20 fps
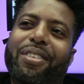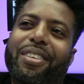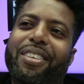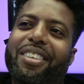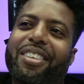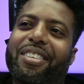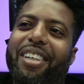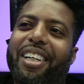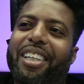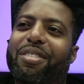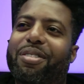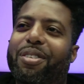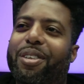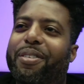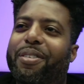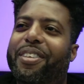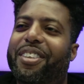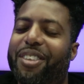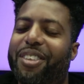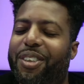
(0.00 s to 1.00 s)

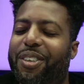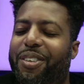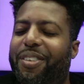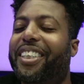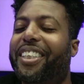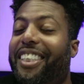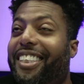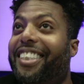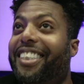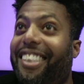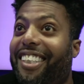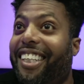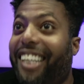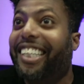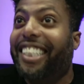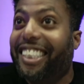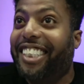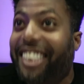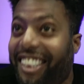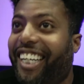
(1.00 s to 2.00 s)
Transformers 2 where he just
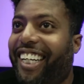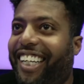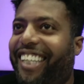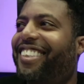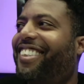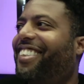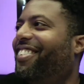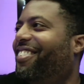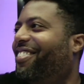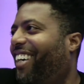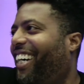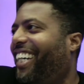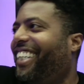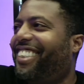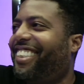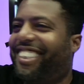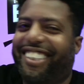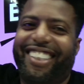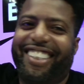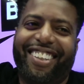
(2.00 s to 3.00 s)
like shakes and
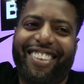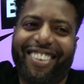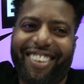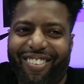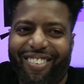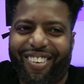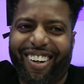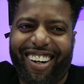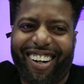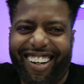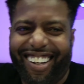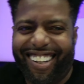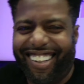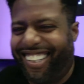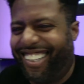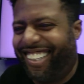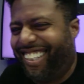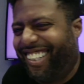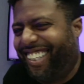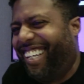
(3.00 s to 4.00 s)
writes shit on the wall?
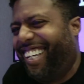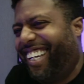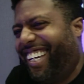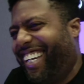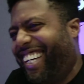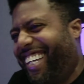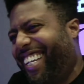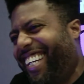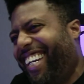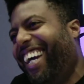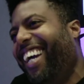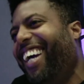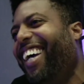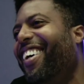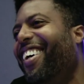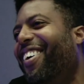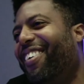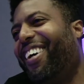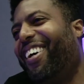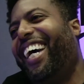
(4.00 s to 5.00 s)

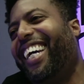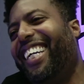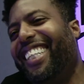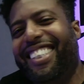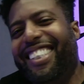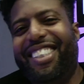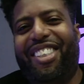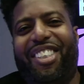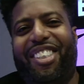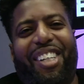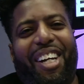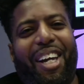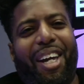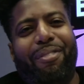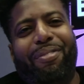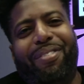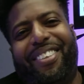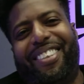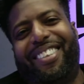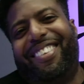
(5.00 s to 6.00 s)
Writing shapes.